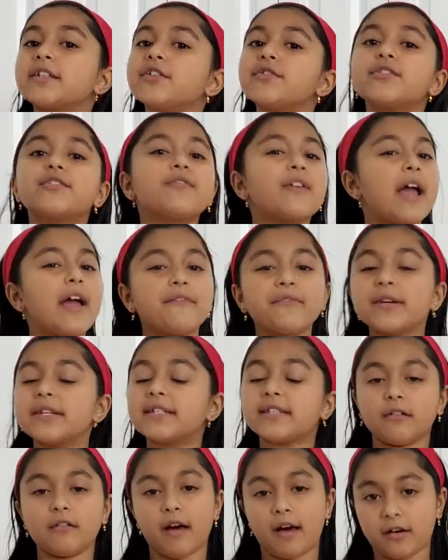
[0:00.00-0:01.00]
is used for every
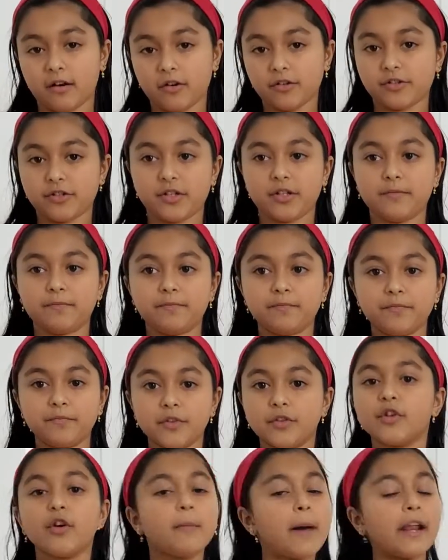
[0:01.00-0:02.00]
single energy,
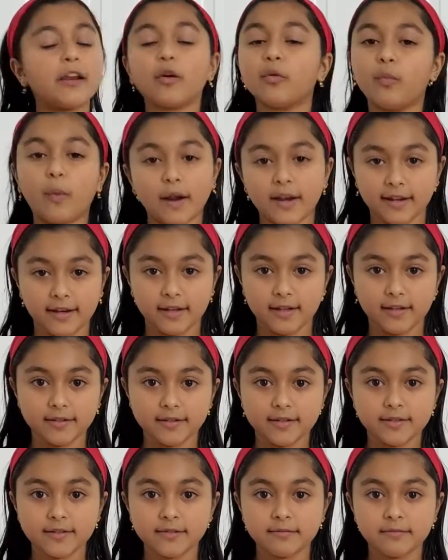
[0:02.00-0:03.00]
no matter what it
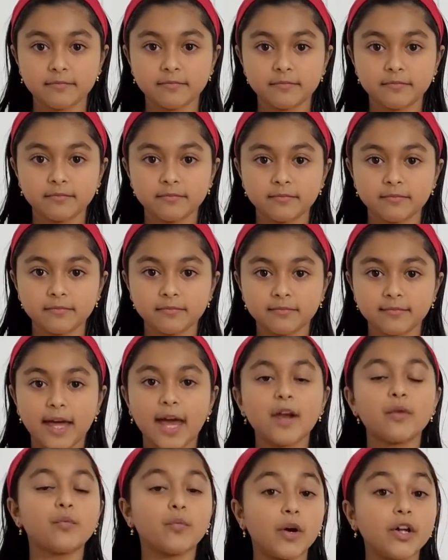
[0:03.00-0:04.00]
is.
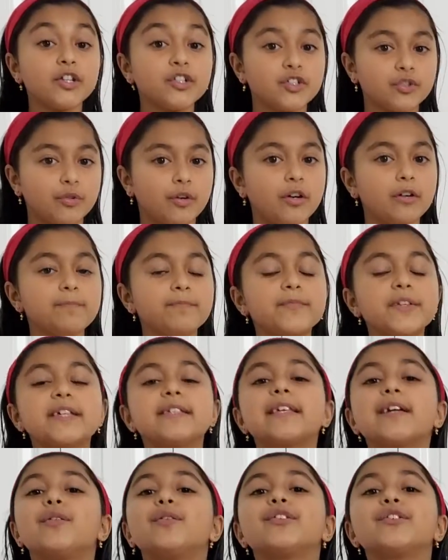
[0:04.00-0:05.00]
And one joule
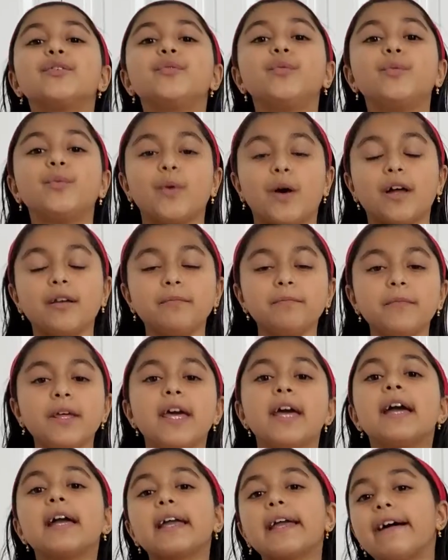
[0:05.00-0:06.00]
is equal to 1
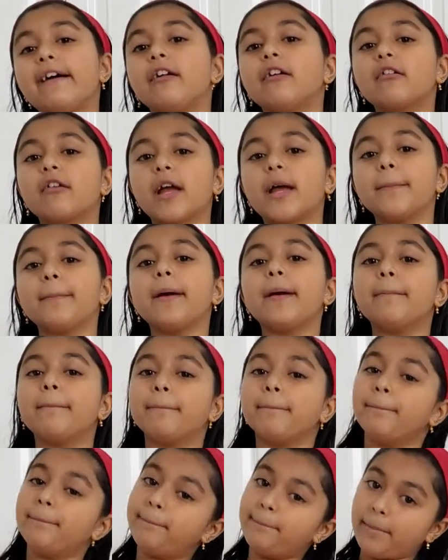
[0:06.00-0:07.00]
kilogram
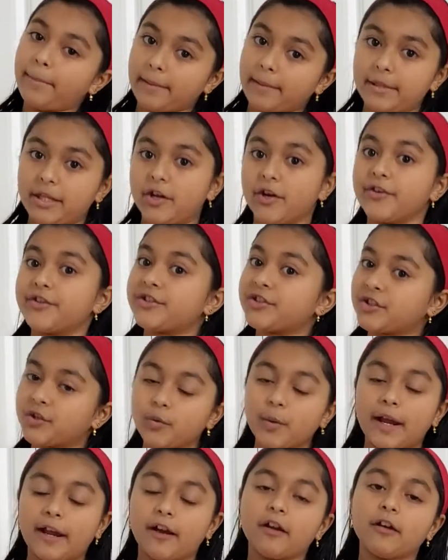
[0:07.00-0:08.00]
by meter
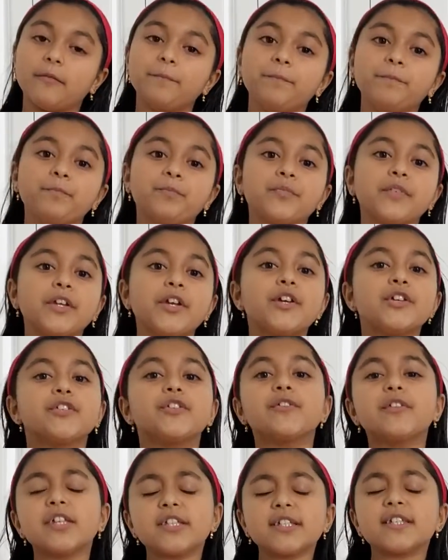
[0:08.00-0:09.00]
squared.
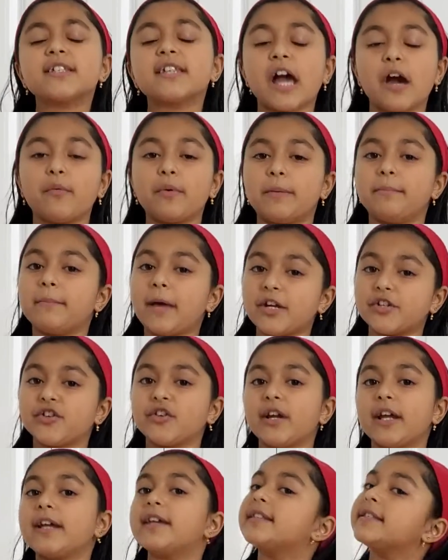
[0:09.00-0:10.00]
So this is how we
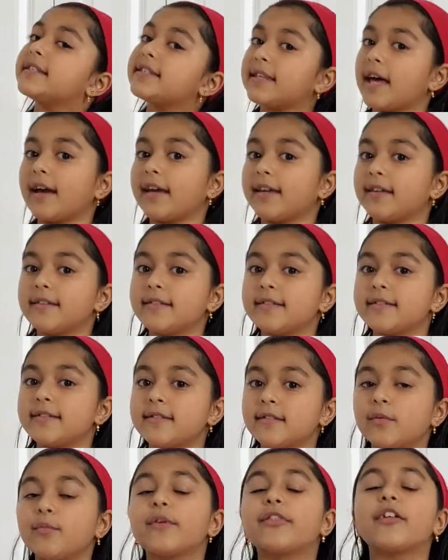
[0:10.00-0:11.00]
measure in science,
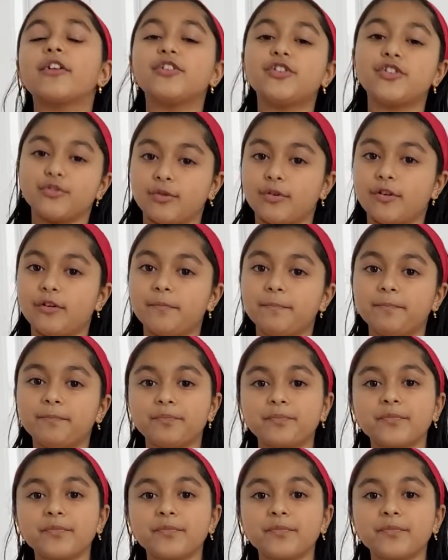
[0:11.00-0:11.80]
with a joule.